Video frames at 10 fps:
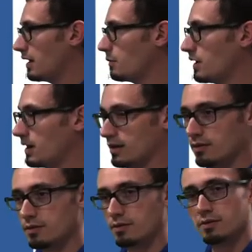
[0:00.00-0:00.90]
my
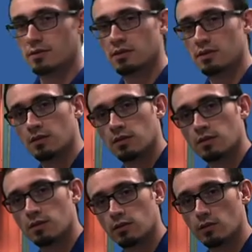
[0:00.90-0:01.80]

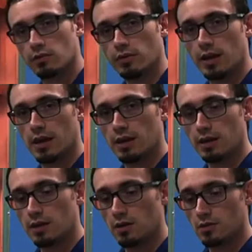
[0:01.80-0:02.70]
little fan here.